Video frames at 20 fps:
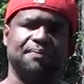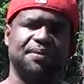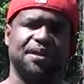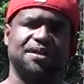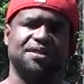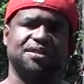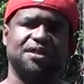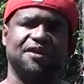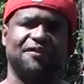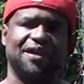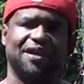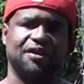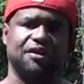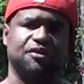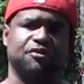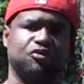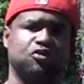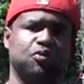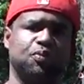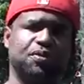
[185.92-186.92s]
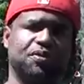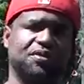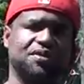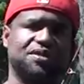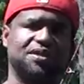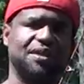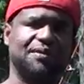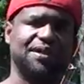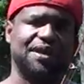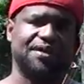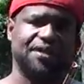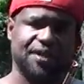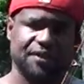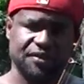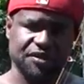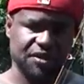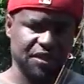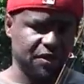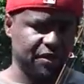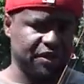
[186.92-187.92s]
stuff like a grouper or something like that,
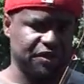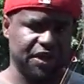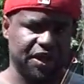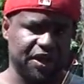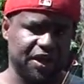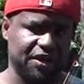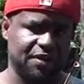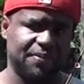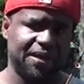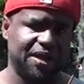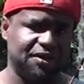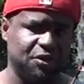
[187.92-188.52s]
now everybody